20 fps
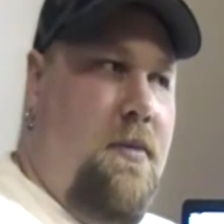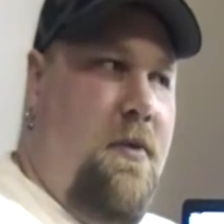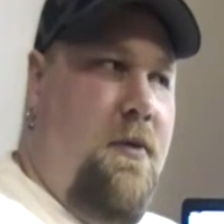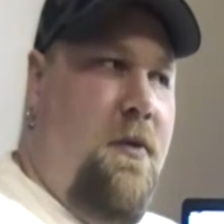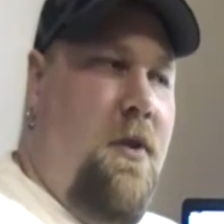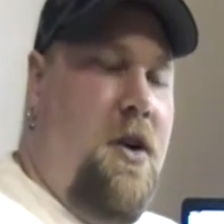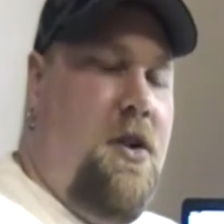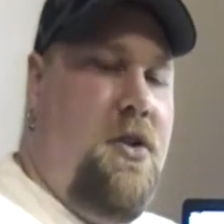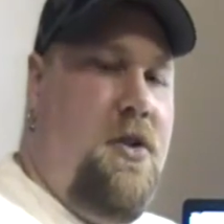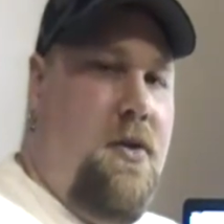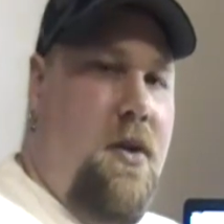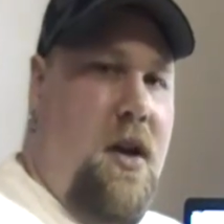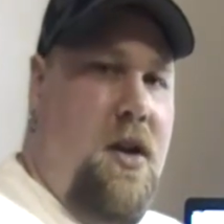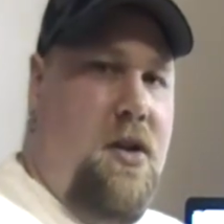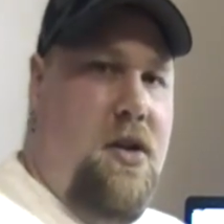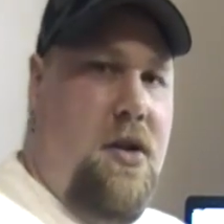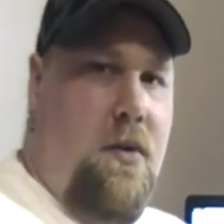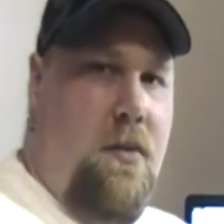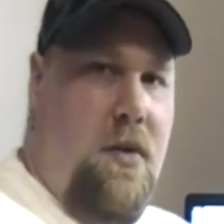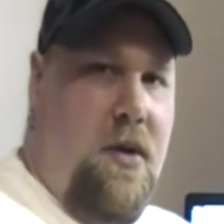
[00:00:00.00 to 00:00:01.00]

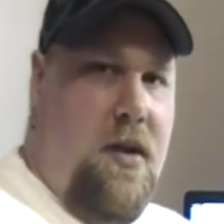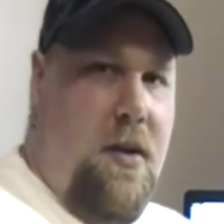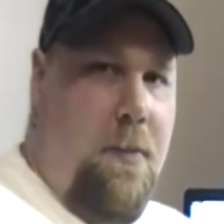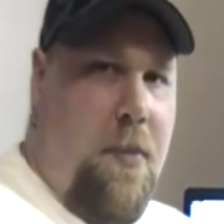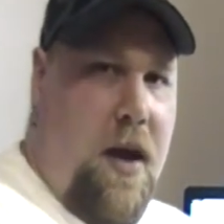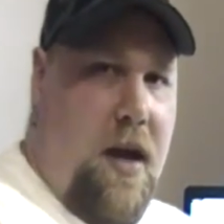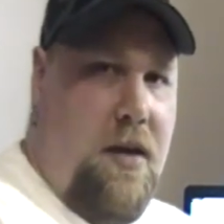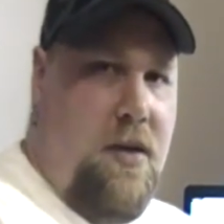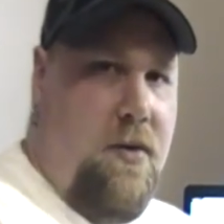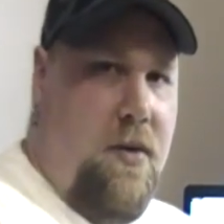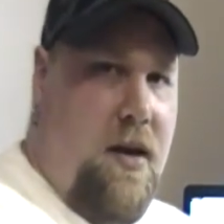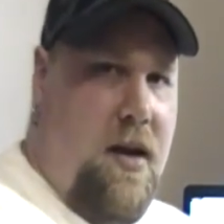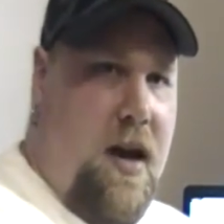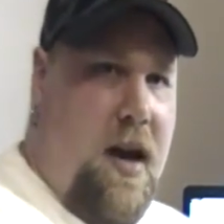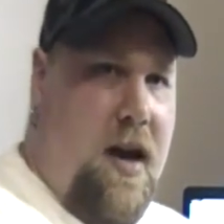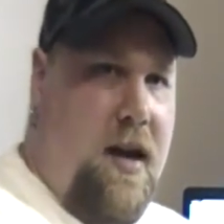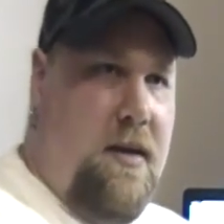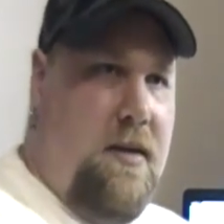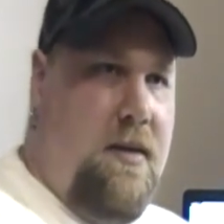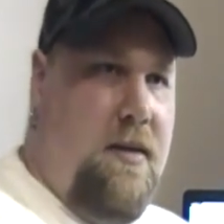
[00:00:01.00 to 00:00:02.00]
frustration with the Patriot
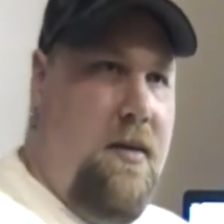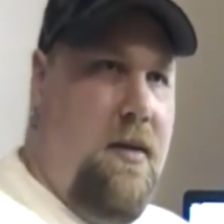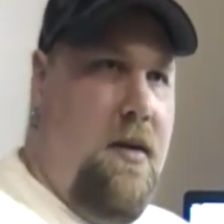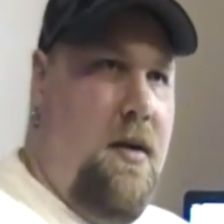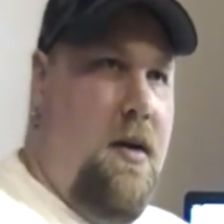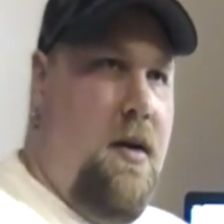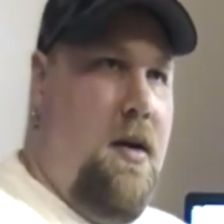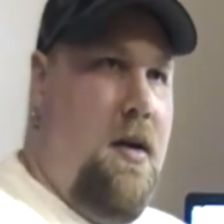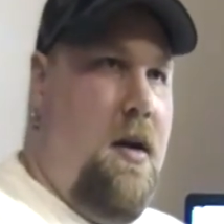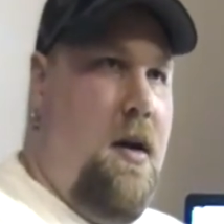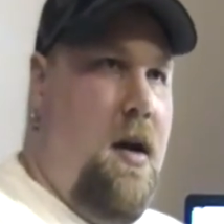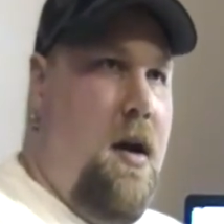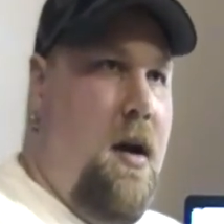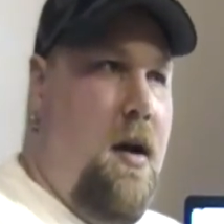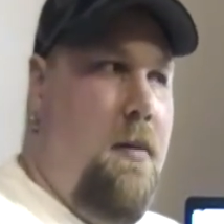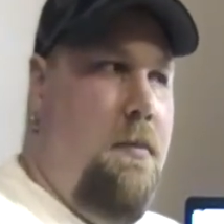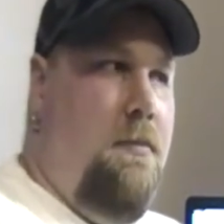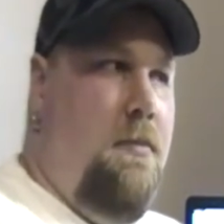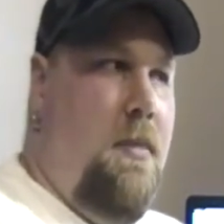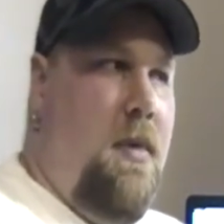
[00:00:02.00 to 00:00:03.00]
Act.
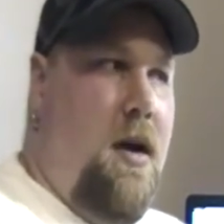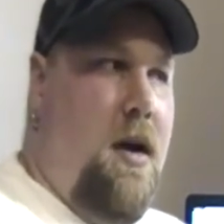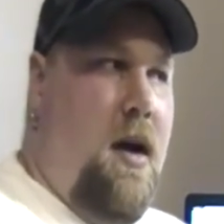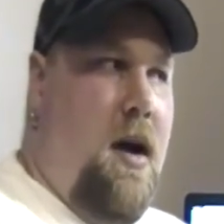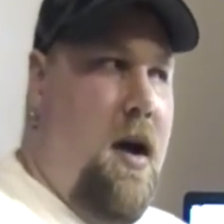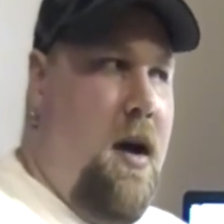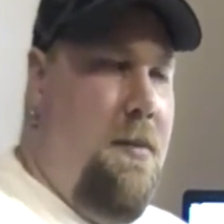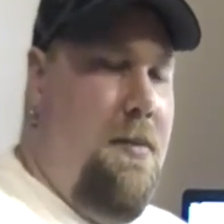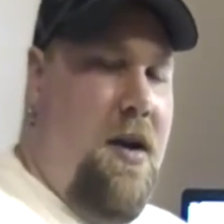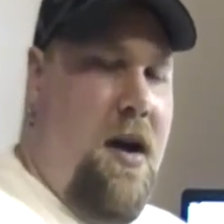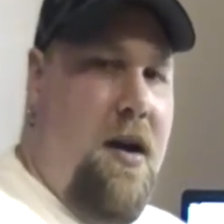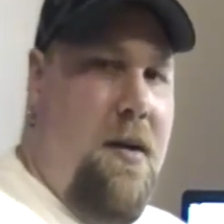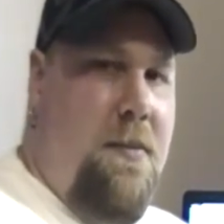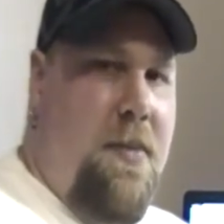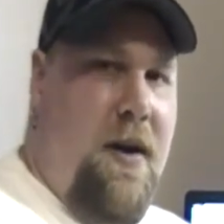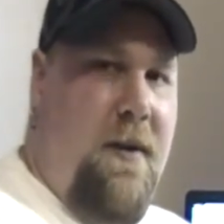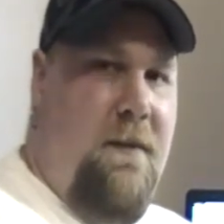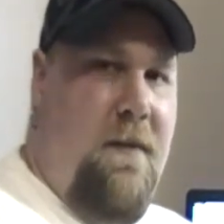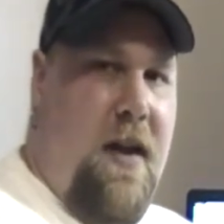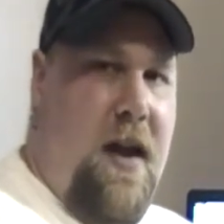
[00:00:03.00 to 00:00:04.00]
Um, I'm not
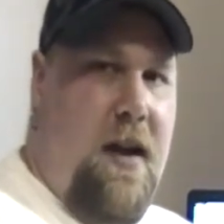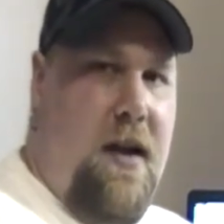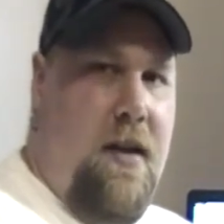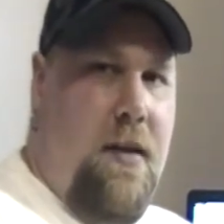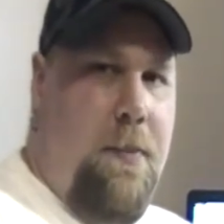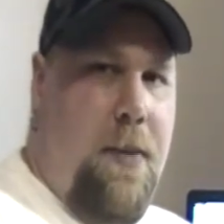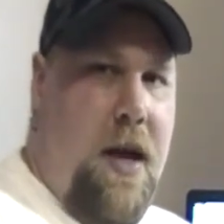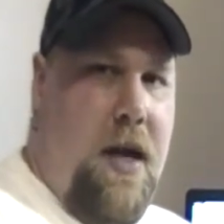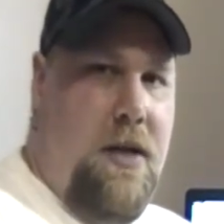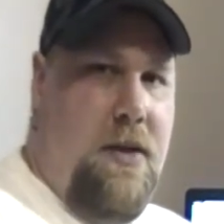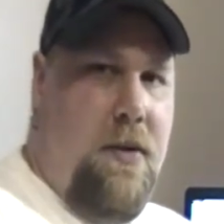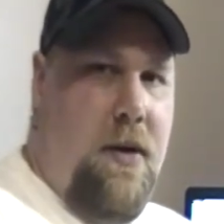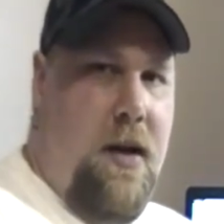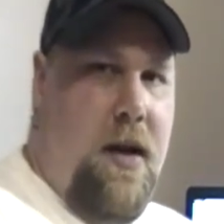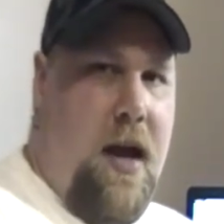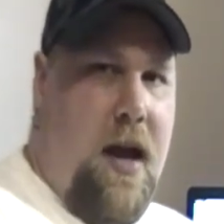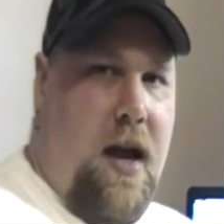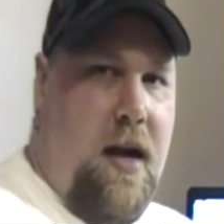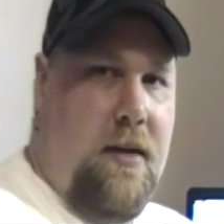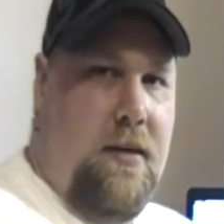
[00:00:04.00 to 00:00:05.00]
a big fan of the
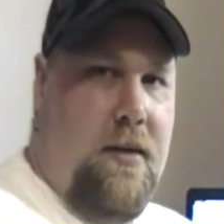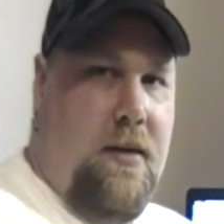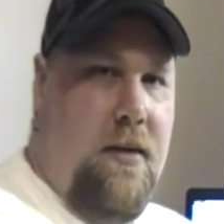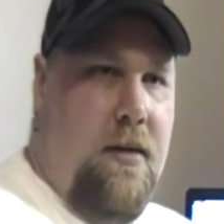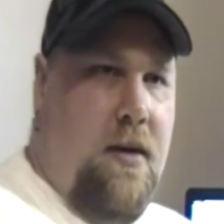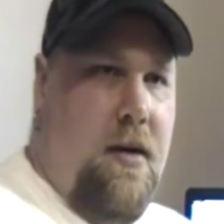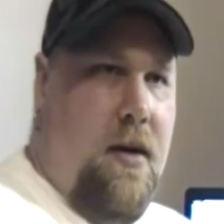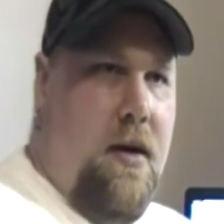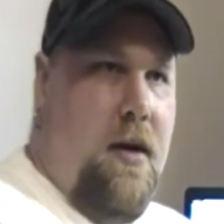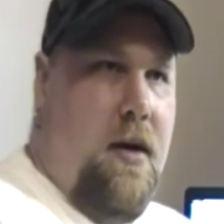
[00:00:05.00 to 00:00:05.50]
Patriot Act.